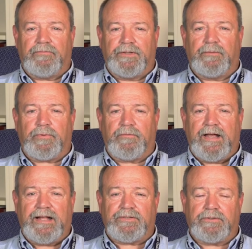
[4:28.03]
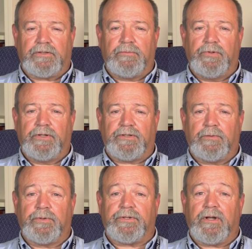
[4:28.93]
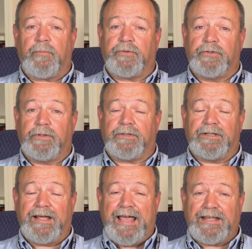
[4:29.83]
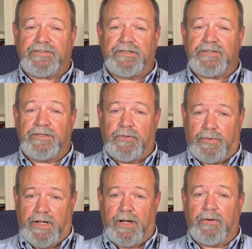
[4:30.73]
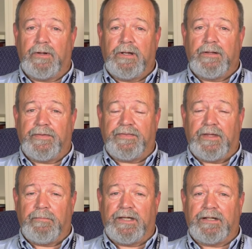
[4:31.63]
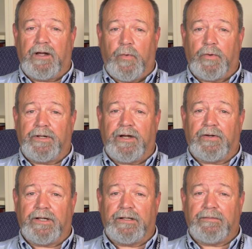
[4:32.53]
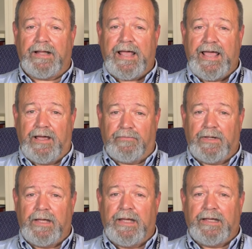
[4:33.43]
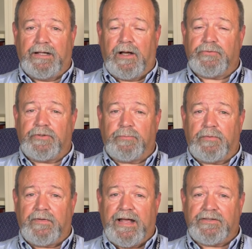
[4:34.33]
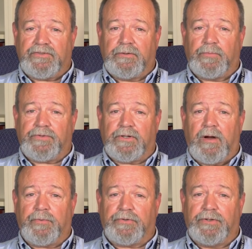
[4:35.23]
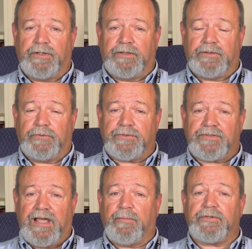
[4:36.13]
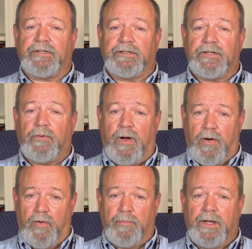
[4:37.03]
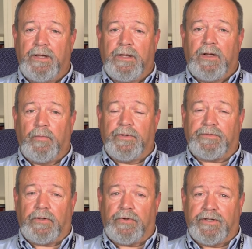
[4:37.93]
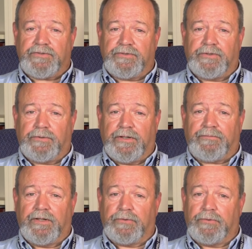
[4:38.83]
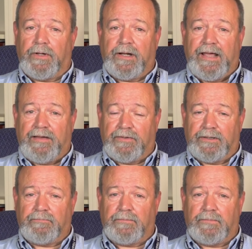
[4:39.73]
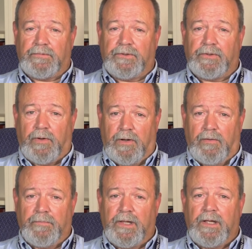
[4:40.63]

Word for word: event provides the community with an opportunity to access dental care that they may not ordinarily have. It also provides them with an opportunity to establish a dental home with the Learning Center if they do not have a dental home.